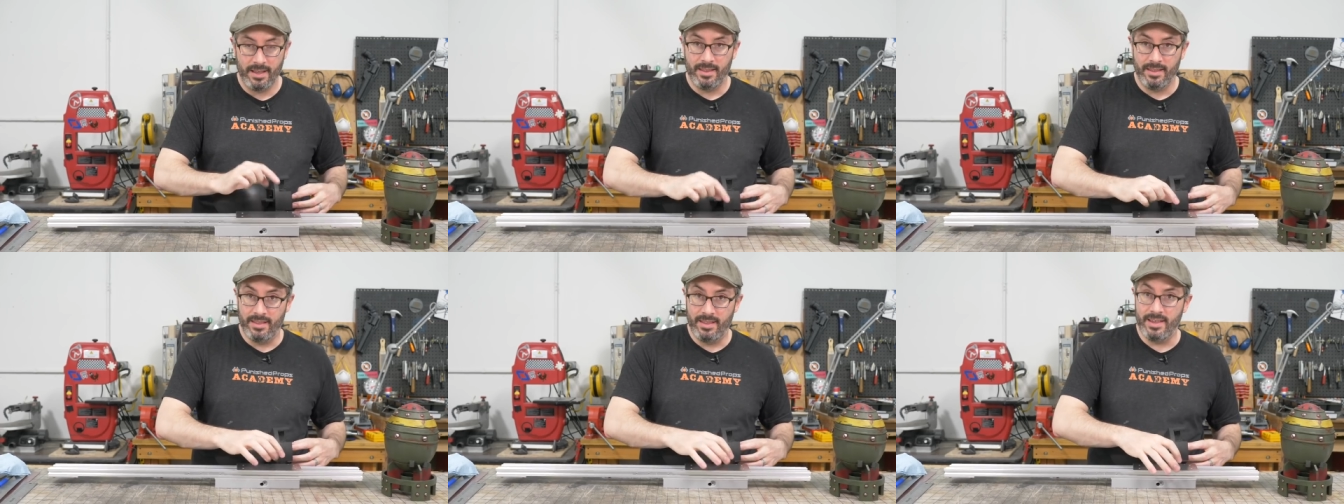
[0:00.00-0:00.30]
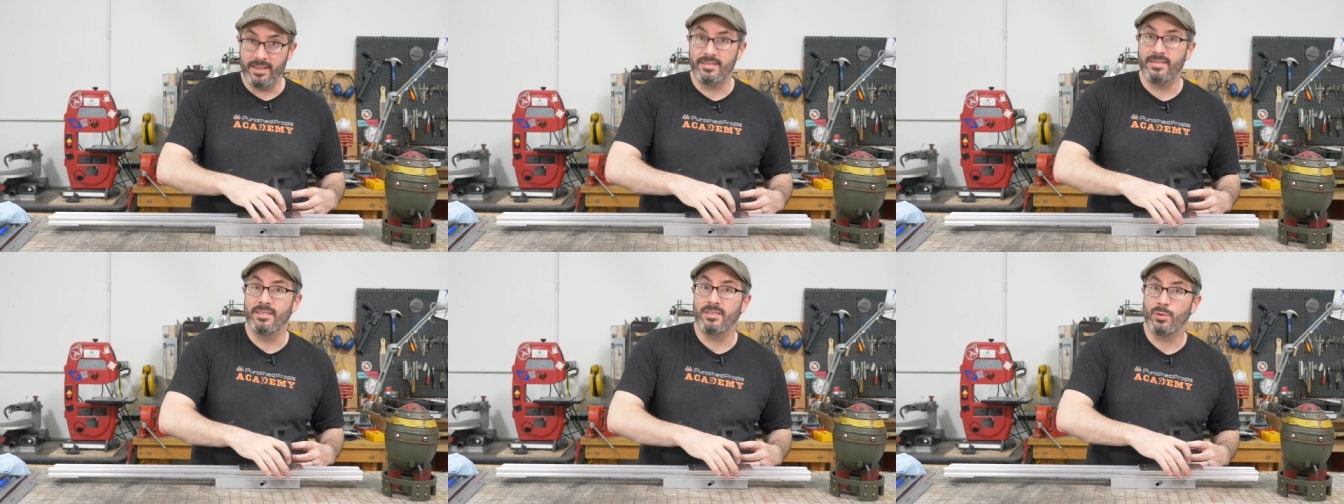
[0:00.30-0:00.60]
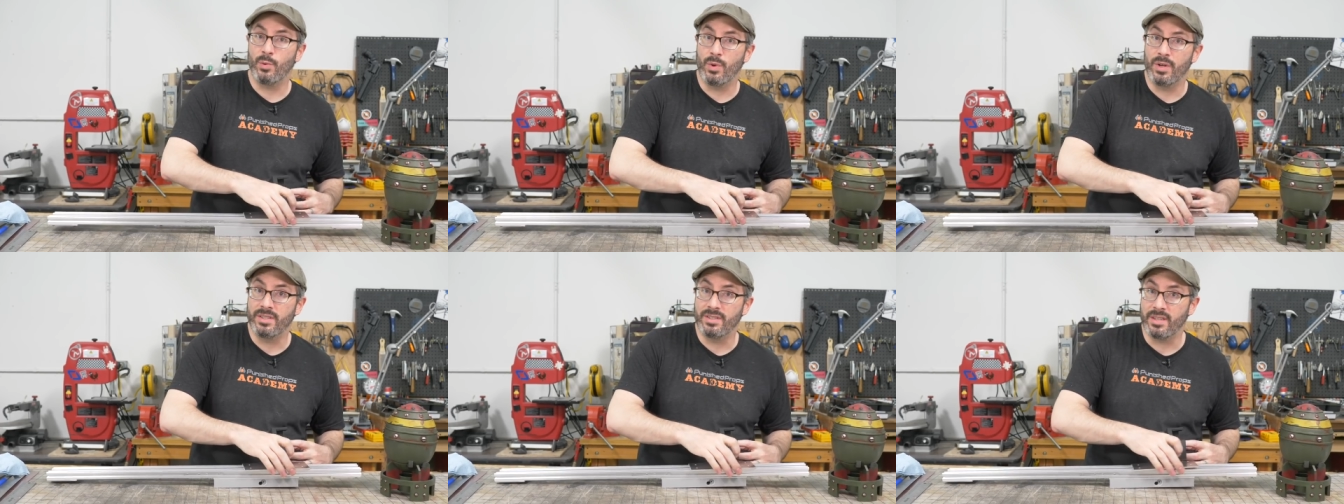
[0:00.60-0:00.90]
This
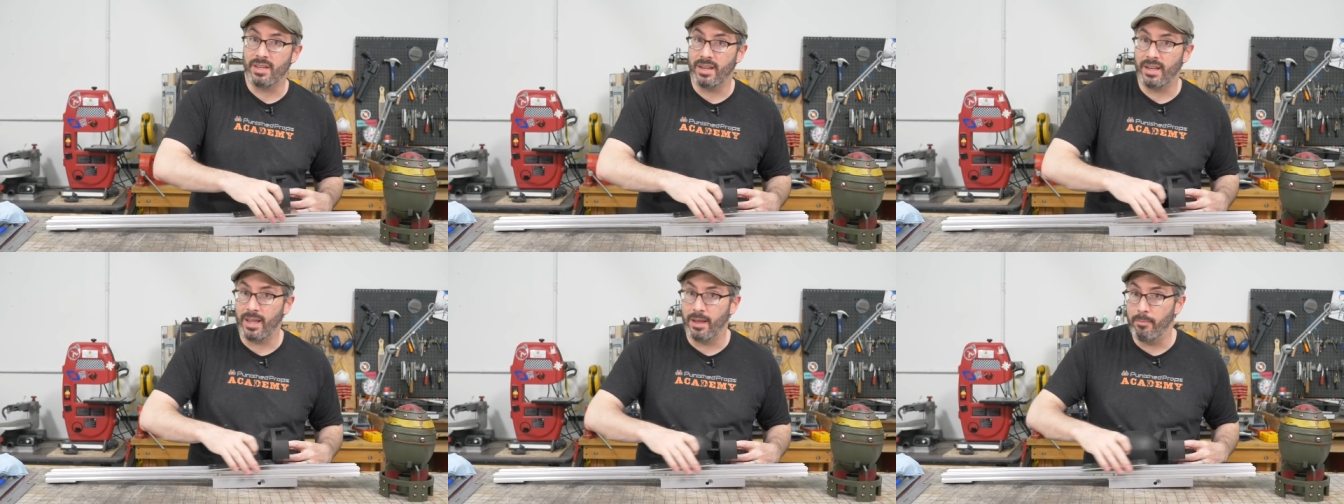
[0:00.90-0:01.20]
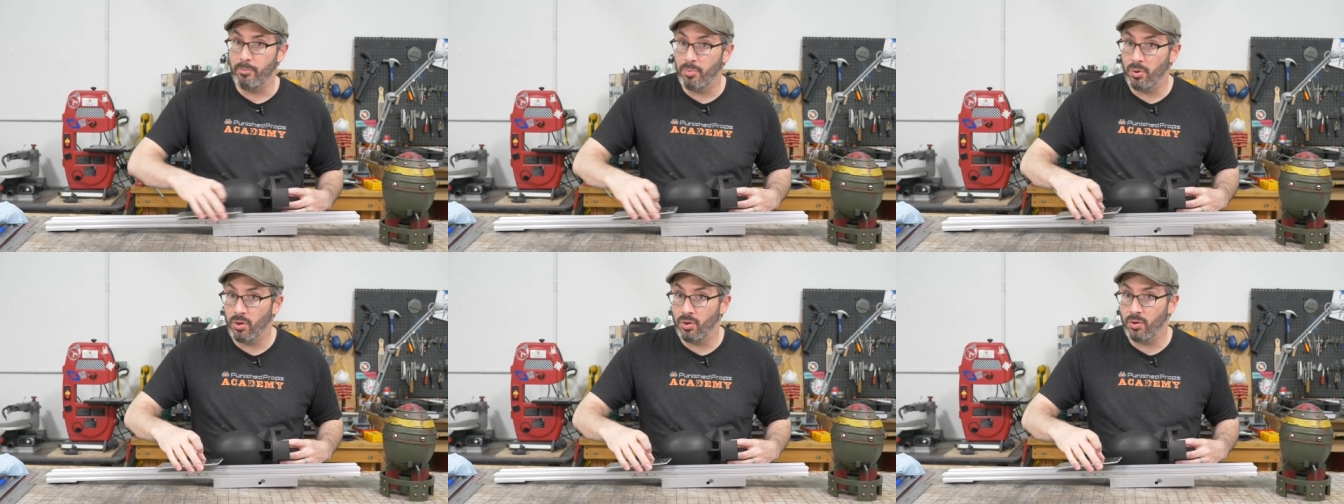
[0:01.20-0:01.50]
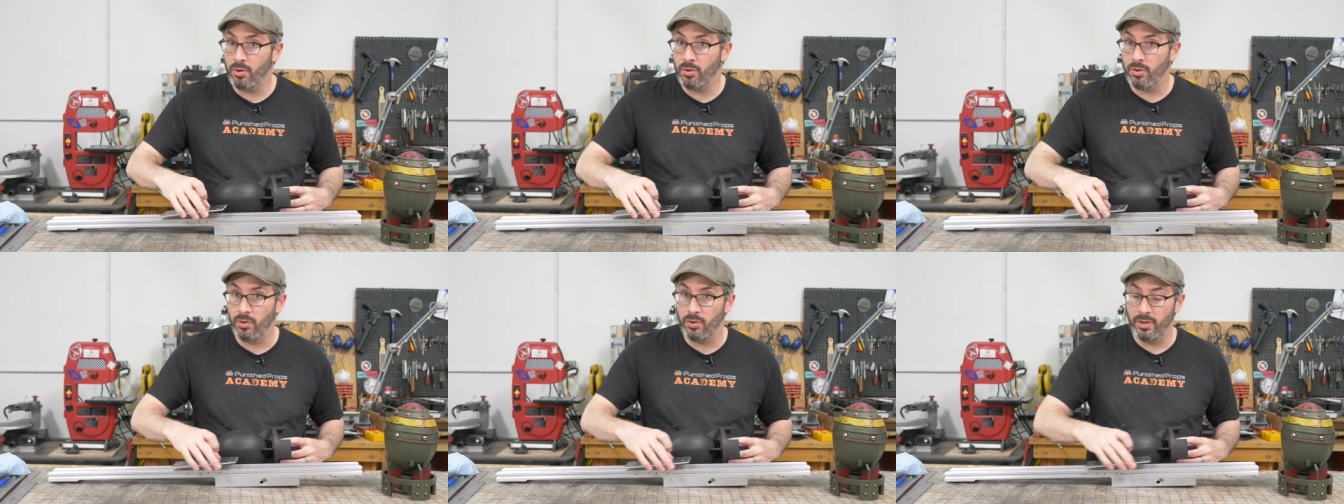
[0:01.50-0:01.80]
is what's going to get
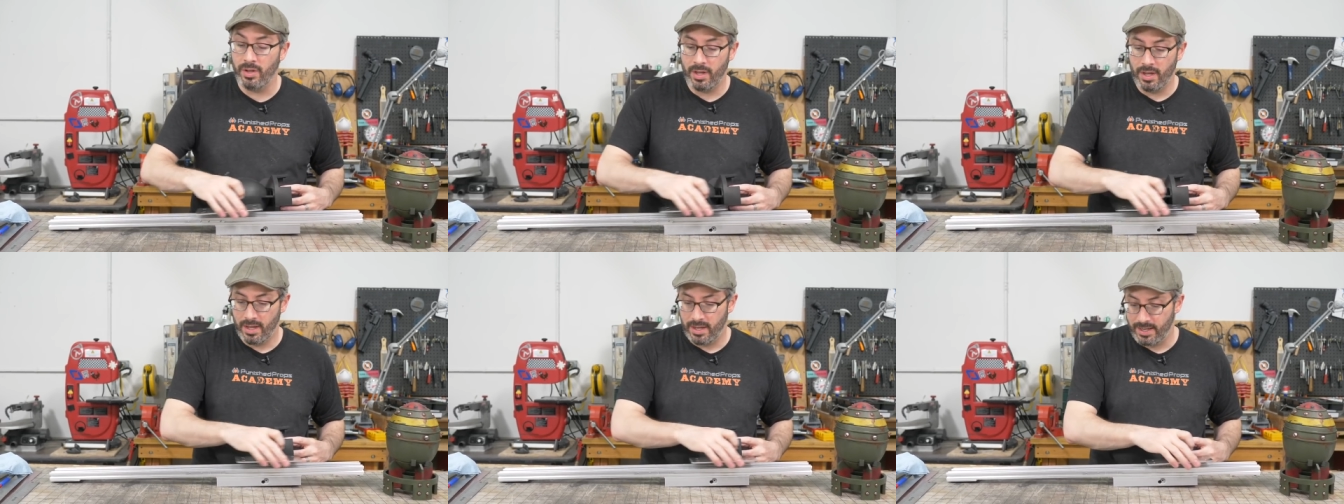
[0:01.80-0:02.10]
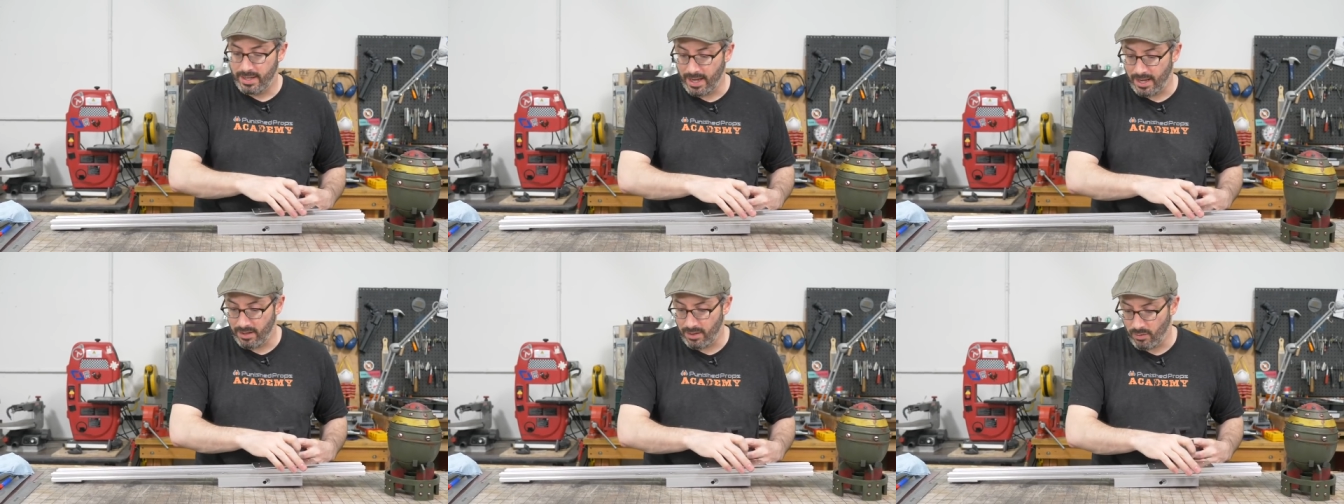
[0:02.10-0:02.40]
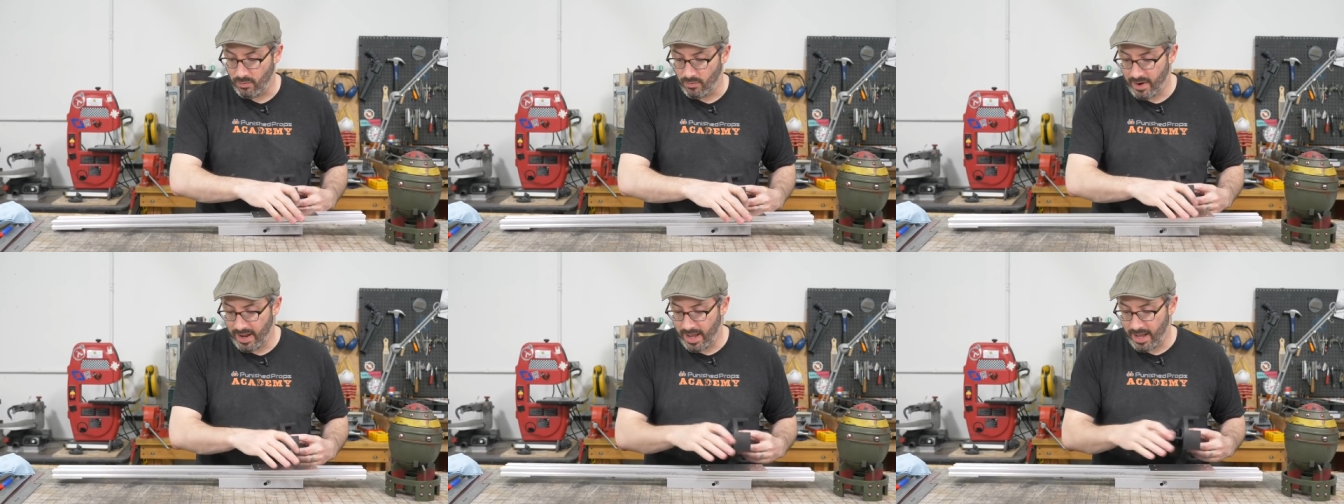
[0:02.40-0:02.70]
pulled down
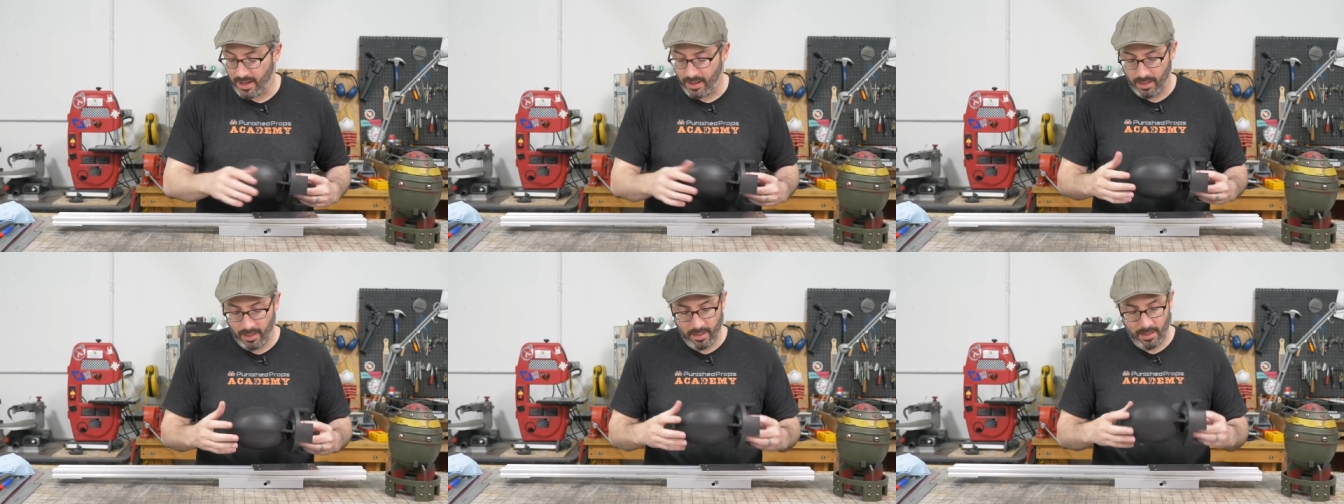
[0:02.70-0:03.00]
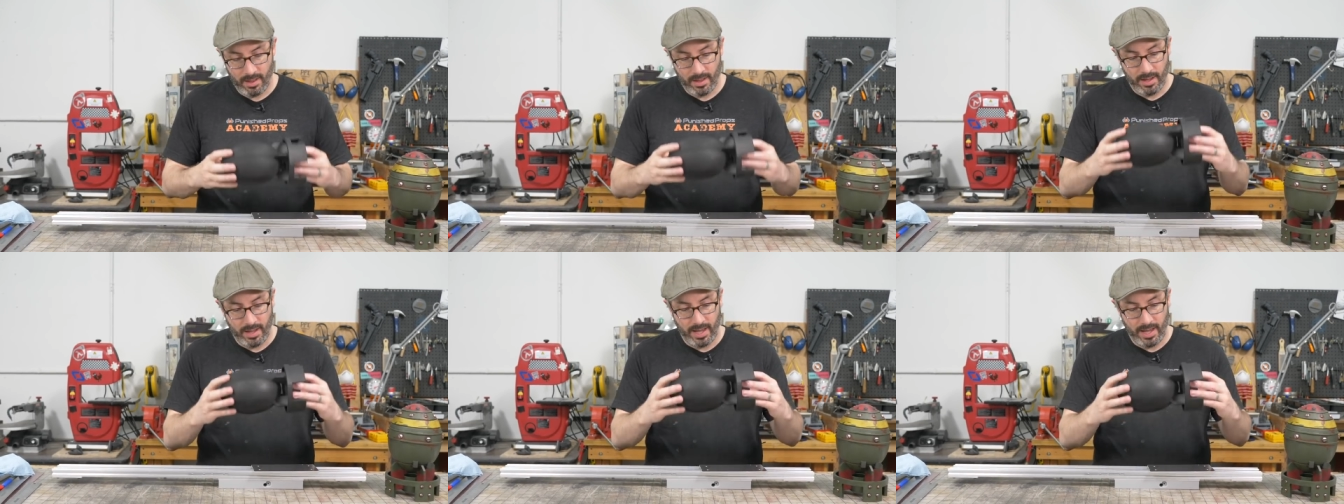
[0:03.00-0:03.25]
the rail.